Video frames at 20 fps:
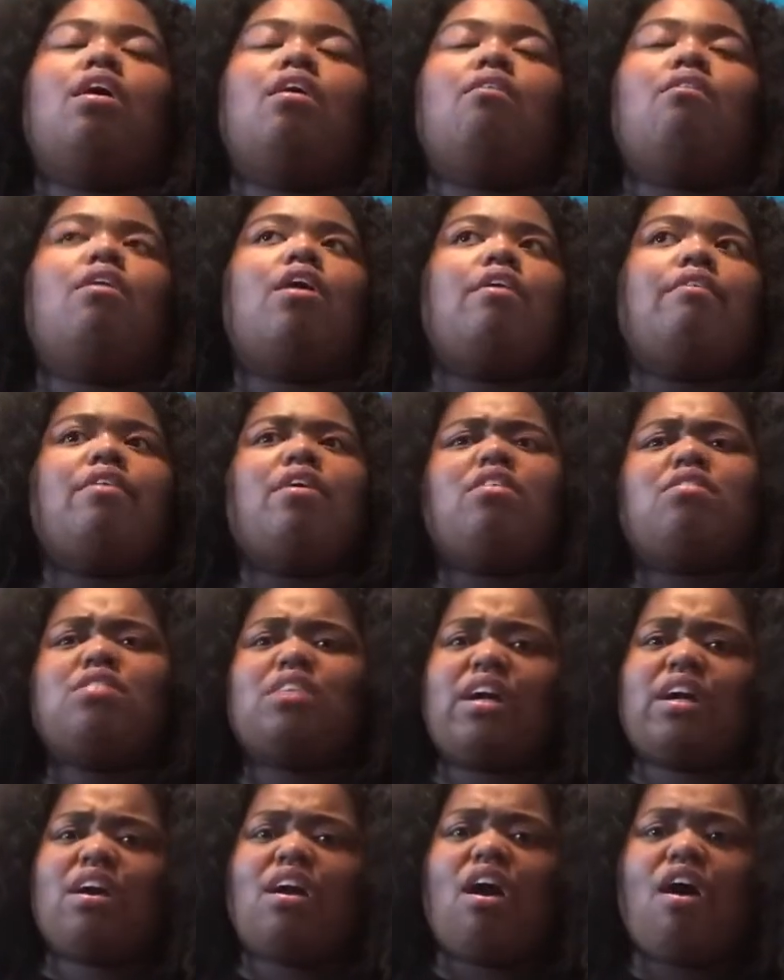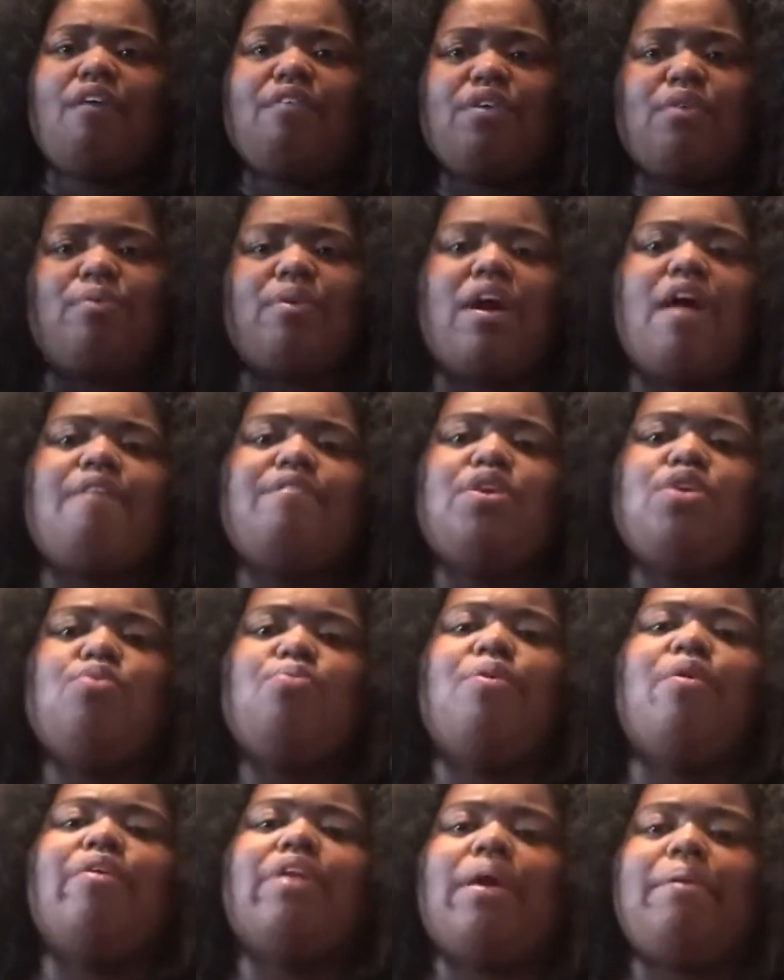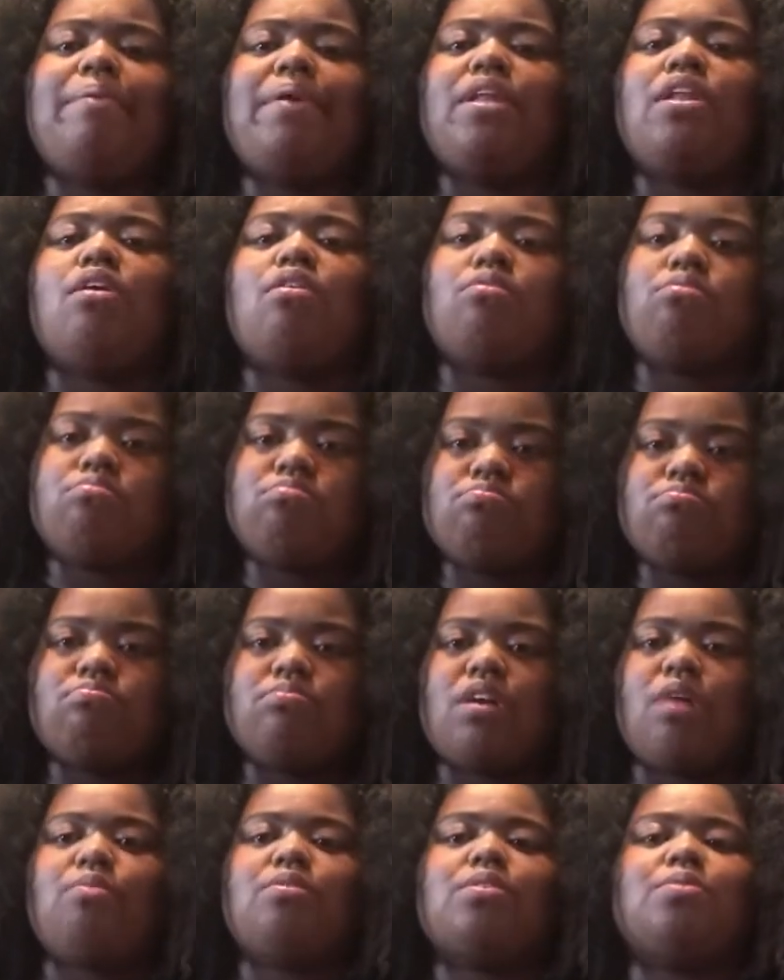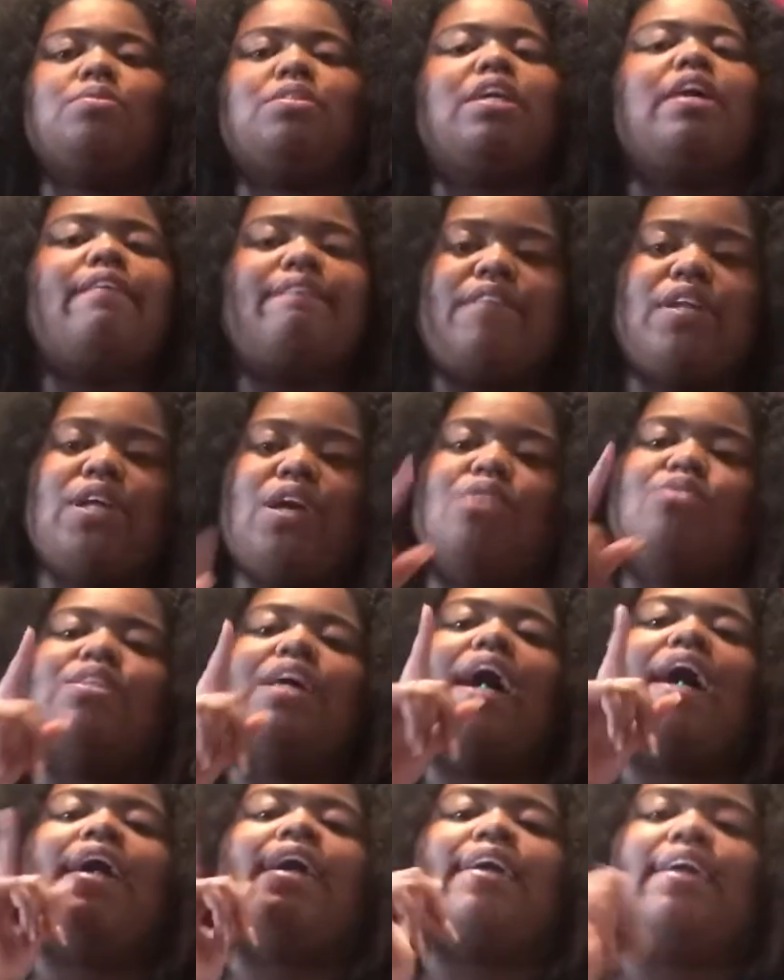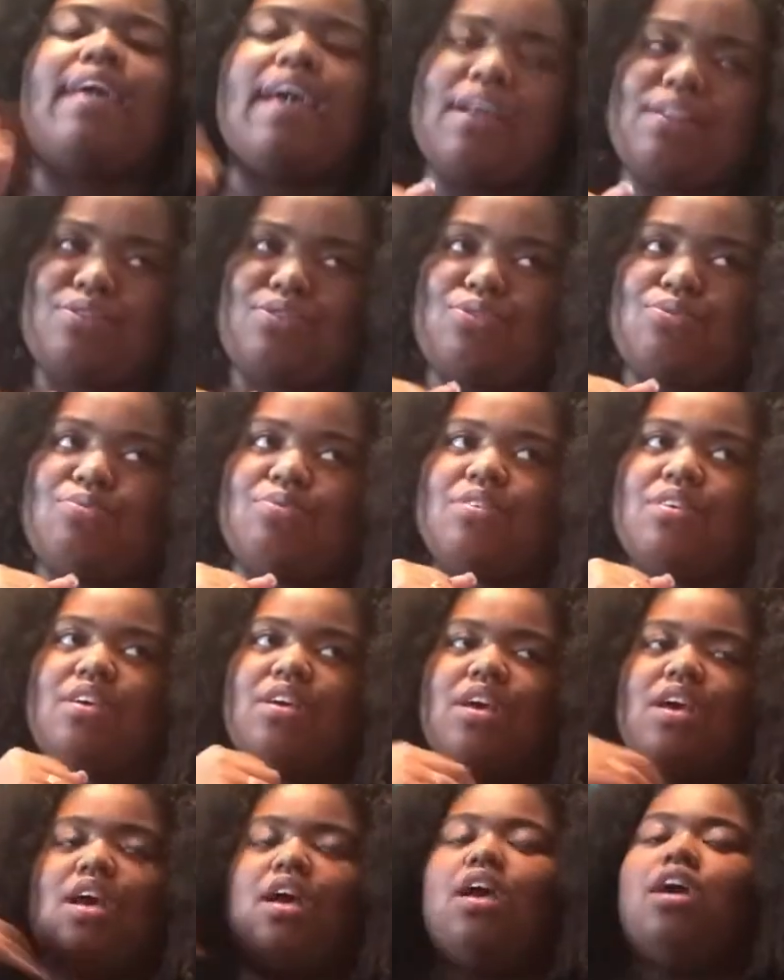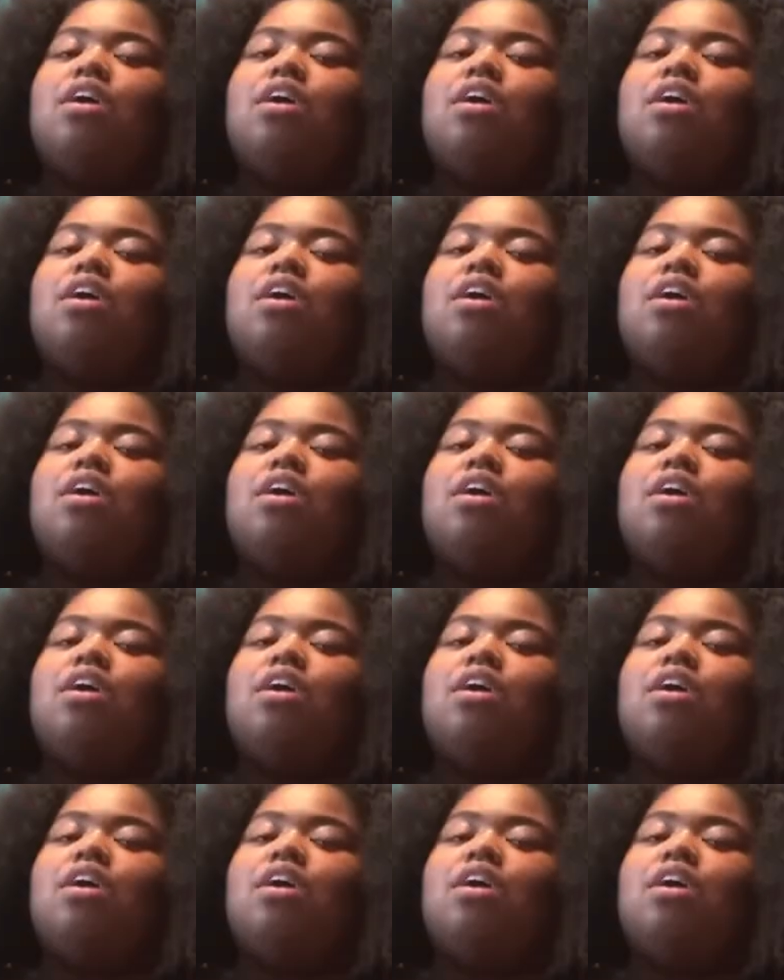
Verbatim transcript: Whatever else I can offer you, whatever you want, let me know. If I want some singing videos, I got you.